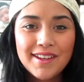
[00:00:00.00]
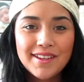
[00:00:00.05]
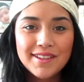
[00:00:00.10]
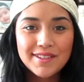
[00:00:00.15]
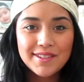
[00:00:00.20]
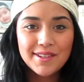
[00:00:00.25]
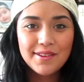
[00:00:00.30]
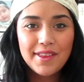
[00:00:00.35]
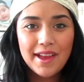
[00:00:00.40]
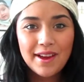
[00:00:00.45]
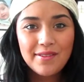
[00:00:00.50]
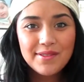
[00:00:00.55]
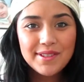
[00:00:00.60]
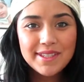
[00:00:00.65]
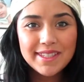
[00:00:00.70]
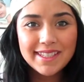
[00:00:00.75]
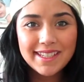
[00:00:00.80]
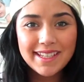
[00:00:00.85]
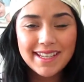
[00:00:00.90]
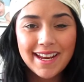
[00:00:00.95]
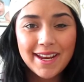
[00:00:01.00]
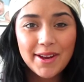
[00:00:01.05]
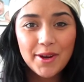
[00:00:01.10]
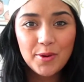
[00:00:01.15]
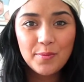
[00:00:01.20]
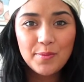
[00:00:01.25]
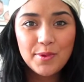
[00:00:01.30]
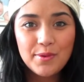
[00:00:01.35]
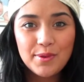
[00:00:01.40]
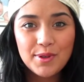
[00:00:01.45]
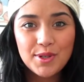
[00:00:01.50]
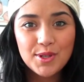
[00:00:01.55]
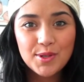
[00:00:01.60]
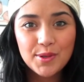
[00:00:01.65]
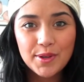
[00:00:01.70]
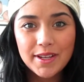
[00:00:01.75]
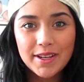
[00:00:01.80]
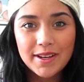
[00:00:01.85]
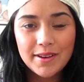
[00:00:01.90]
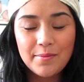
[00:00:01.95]
So that was it. I hope you
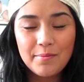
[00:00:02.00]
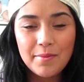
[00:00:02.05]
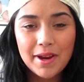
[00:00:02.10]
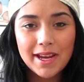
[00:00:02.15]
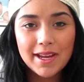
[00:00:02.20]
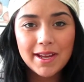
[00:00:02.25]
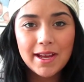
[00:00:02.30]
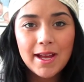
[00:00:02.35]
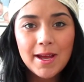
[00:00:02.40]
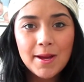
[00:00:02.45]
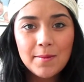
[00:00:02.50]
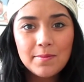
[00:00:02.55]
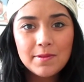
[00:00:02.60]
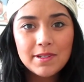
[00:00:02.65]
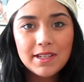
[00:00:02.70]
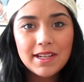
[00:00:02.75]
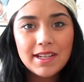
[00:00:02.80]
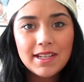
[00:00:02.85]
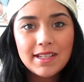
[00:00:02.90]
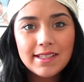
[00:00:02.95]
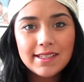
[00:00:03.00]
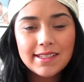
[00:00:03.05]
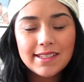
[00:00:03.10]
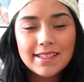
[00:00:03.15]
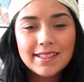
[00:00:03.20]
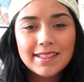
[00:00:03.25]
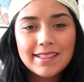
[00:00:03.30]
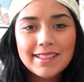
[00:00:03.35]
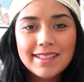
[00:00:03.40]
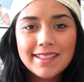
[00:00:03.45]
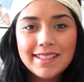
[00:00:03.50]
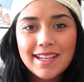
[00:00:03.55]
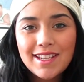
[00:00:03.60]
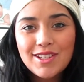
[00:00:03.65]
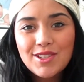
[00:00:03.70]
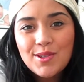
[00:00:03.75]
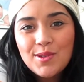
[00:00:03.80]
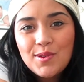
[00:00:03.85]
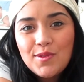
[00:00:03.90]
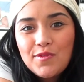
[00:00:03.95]
enjoyed my update, and stay
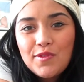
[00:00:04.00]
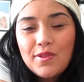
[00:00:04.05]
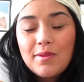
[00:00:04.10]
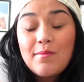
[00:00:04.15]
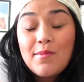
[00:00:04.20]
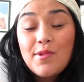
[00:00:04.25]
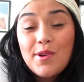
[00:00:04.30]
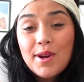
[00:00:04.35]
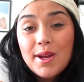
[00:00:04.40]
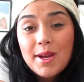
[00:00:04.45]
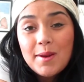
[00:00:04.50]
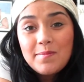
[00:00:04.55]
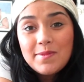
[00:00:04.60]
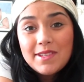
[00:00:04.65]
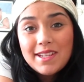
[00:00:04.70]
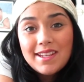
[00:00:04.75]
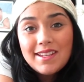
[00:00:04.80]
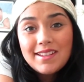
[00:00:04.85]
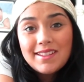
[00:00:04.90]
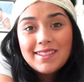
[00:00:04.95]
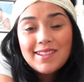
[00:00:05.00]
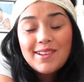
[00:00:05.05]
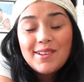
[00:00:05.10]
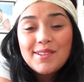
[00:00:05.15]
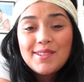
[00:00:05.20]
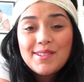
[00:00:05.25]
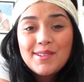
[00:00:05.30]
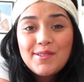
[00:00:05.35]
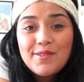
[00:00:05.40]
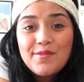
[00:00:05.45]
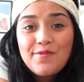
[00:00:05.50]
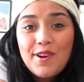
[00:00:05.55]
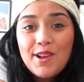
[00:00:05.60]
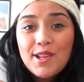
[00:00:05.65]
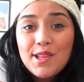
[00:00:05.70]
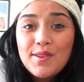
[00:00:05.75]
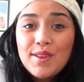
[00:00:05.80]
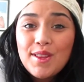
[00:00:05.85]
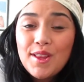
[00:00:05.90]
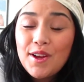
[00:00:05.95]
tuned for more updates. Also,
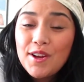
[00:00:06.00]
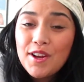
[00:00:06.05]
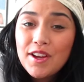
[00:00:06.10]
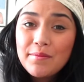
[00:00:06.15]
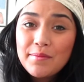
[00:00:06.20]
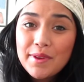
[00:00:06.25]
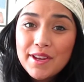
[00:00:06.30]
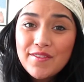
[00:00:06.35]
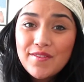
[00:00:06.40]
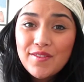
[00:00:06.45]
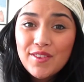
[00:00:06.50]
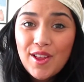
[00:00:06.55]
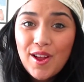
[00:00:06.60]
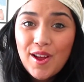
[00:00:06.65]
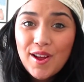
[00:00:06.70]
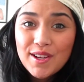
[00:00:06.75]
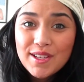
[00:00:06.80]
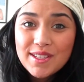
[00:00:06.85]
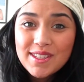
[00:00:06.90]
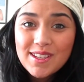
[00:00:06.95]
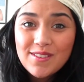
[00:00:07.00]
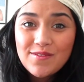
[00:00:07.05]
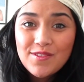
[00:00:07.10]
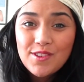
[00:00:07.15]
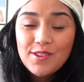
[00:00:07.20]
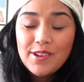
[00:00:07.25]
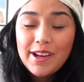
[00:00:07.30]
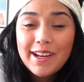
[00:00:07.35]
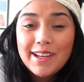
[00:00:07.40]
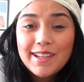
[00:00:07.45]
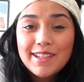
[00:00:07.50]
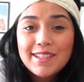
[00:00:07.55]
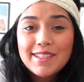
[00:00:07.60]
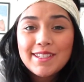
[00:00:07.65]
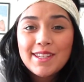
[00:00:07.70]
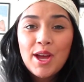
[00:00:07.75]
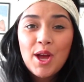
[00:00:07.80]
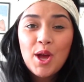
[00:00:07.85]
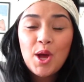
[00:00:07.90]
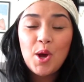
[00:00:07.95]
follow along on my vlogs if you
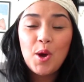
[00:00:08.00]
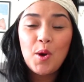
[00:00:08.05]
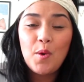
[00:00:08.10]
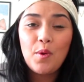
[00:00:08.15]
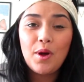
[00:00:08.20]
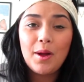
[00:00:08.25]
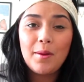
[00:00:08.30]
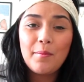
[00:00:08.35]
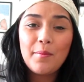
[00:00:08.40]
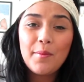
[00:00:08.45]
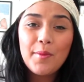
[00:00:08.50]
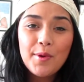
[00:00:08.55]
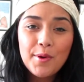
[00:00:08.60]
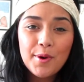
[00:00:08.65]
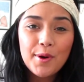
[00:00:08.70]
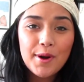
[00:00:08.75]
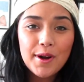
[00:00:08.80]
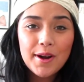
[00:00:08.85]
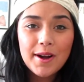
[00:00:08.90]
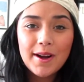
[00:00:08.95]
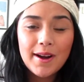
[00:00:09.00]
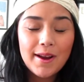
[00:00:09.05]
guys want more.